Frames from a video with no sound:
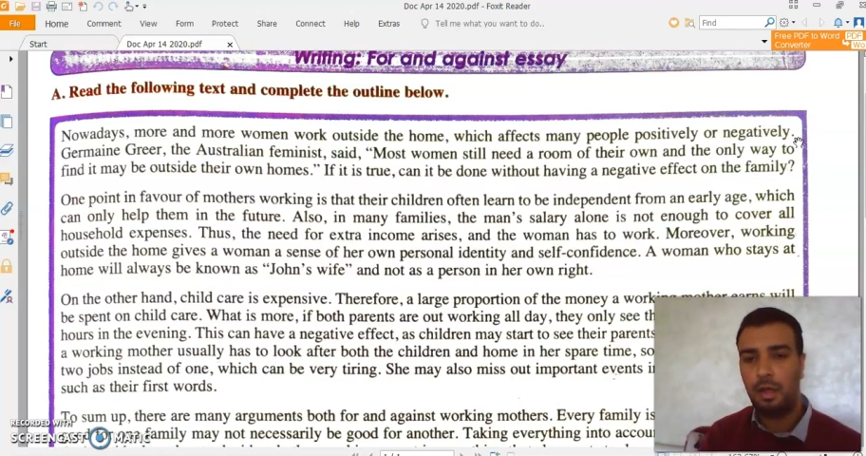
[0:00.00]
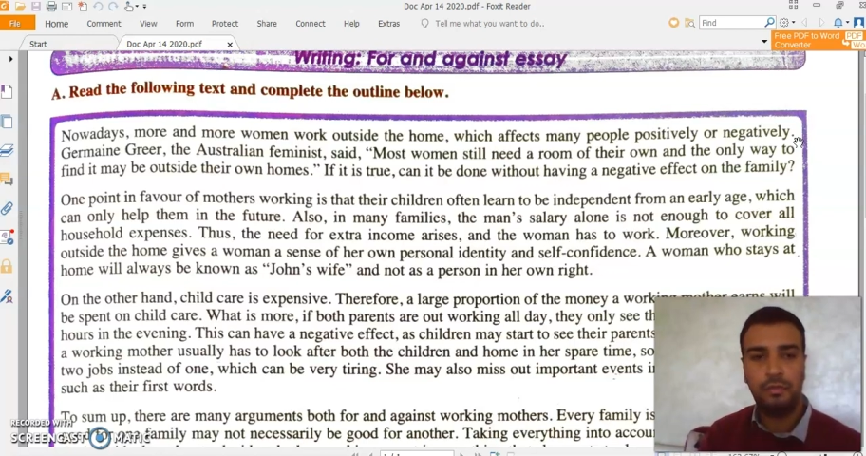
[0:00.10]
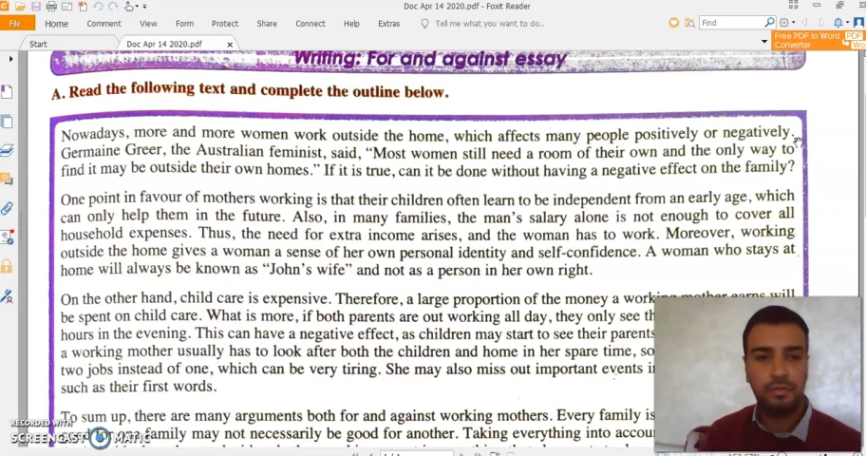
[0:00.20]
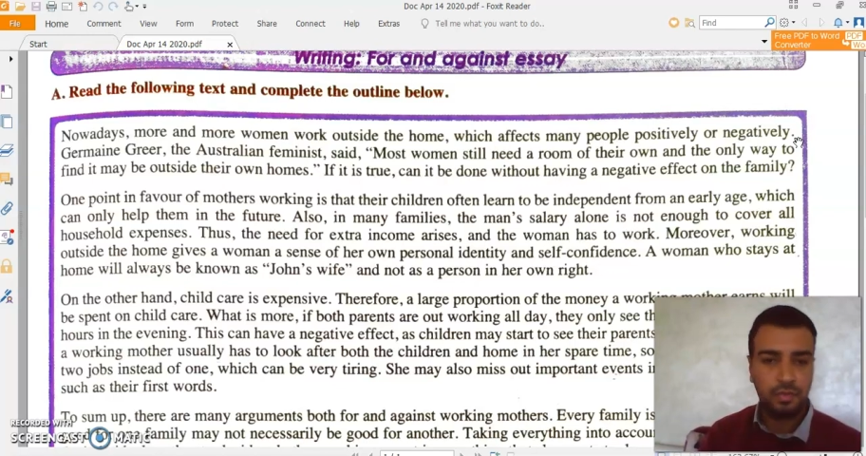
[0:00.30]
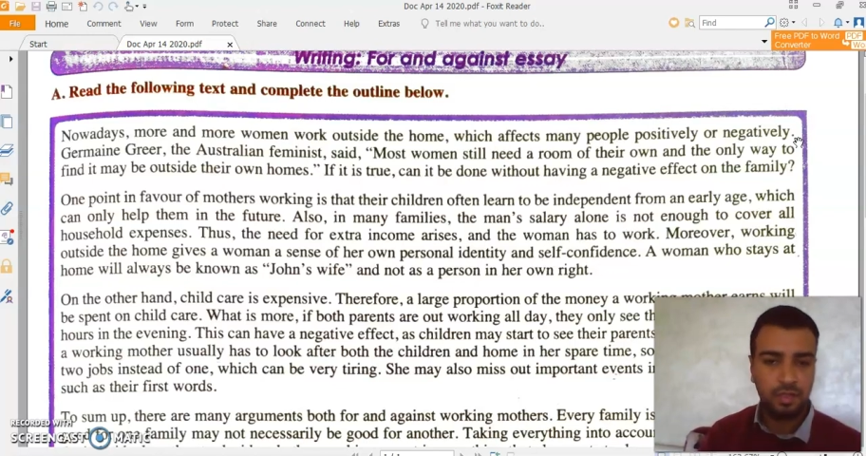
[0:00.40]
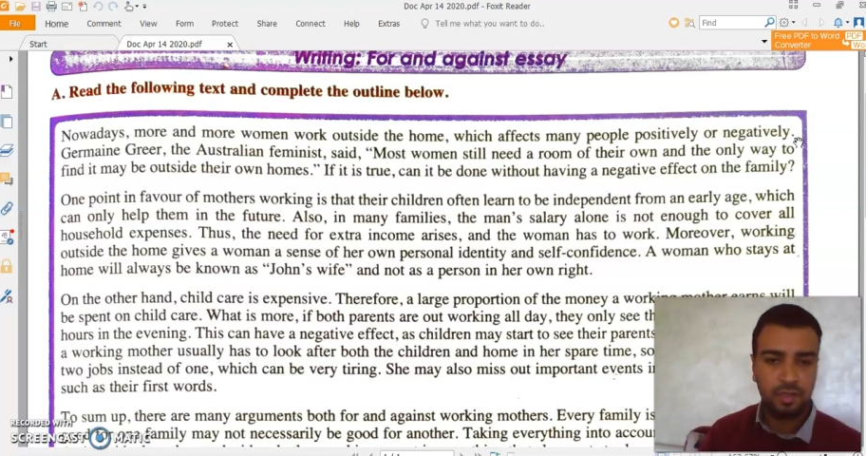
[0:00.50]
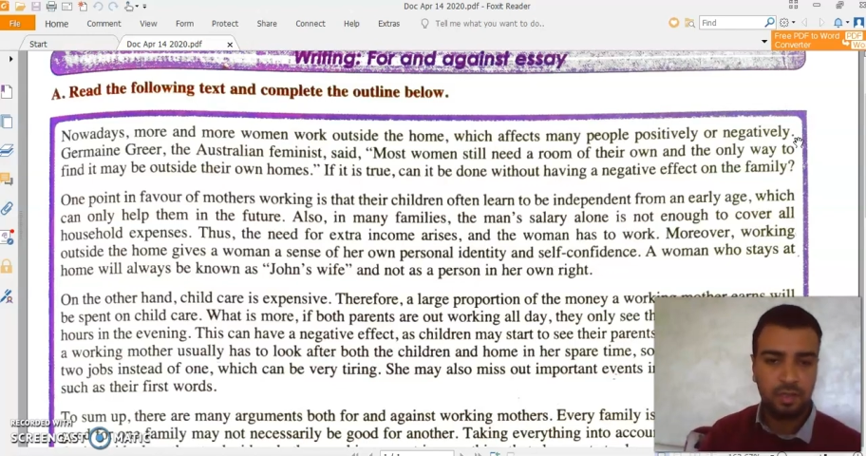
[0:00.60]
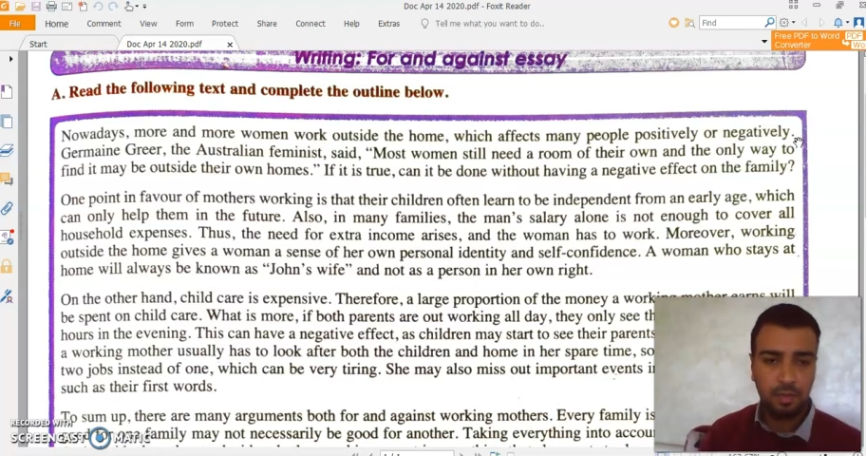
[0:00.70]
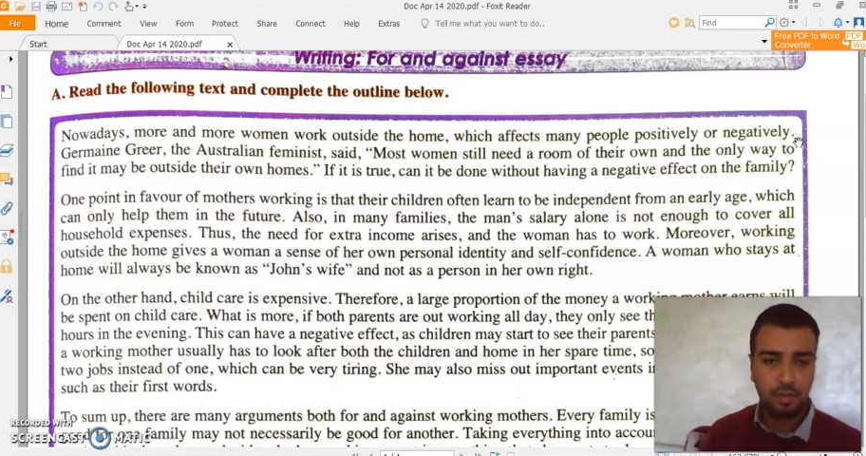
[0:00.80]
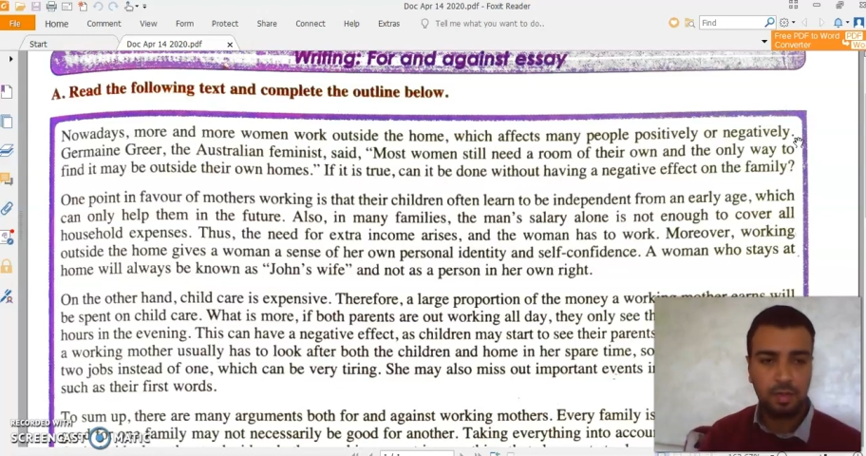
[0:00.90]
of
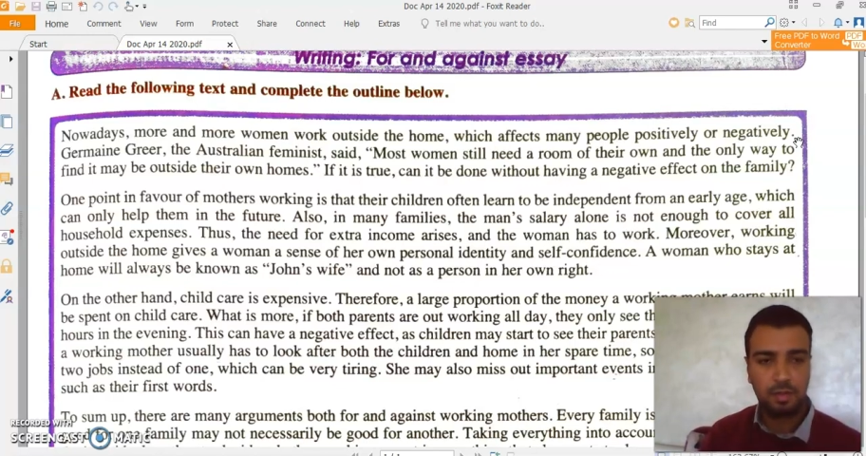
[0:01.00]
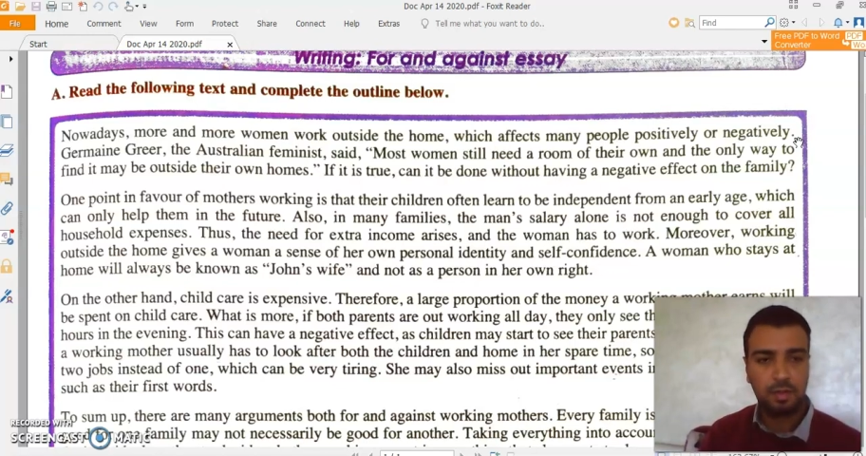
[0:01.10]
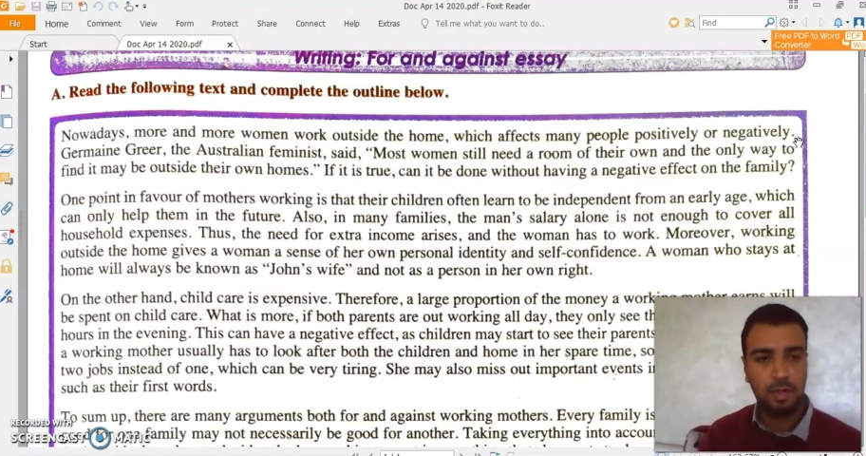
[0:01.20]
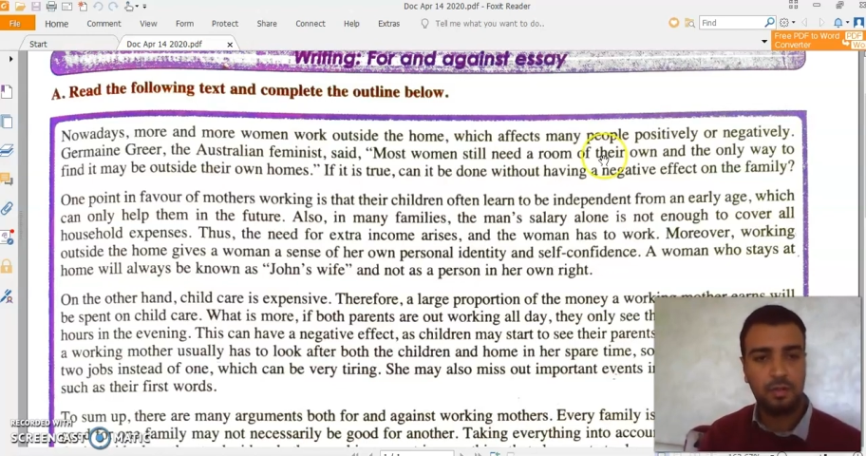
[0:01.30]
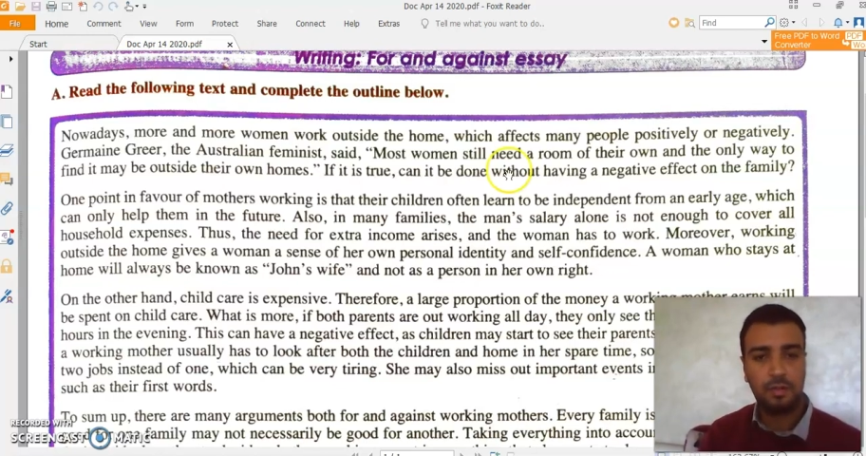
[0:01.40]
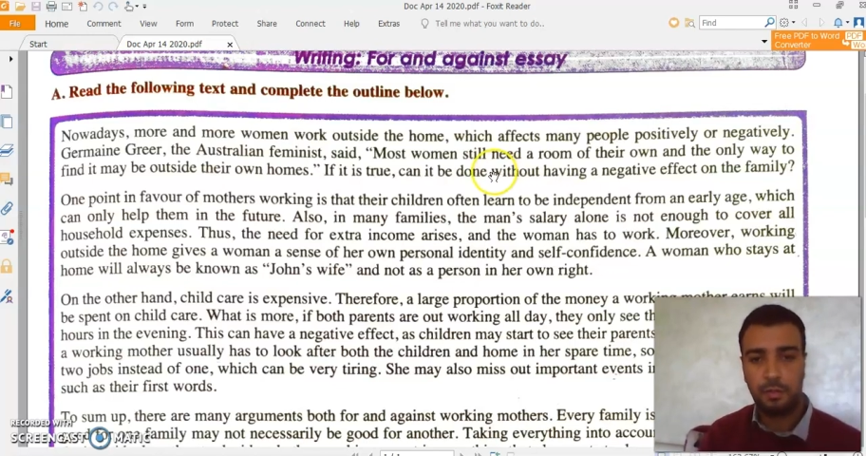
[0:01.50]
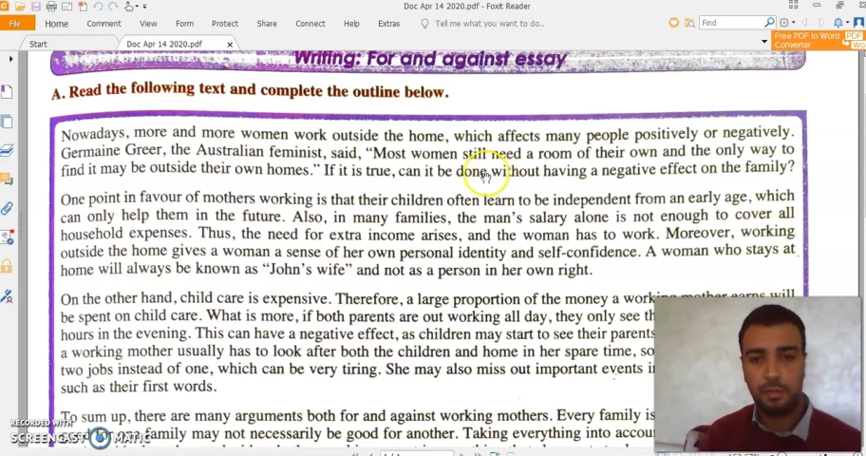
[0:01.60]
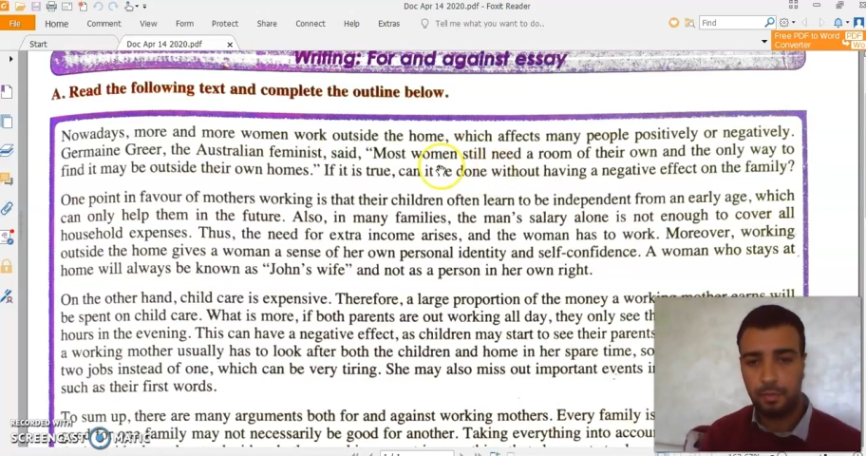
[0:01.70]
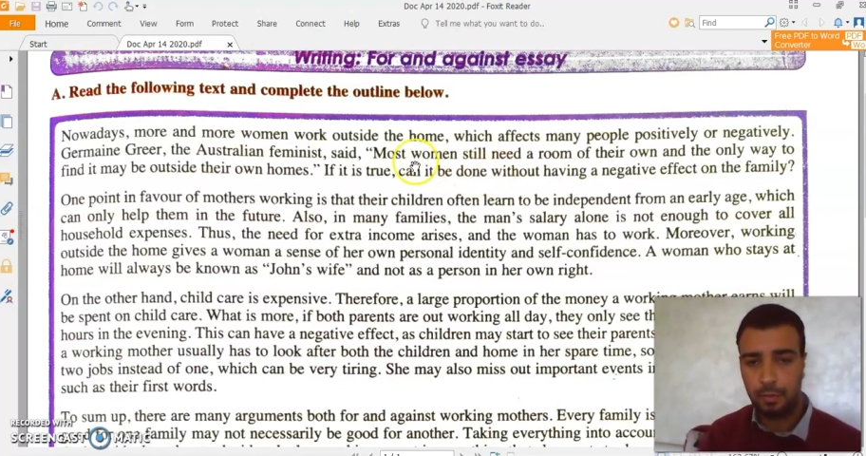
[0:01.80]
sentences.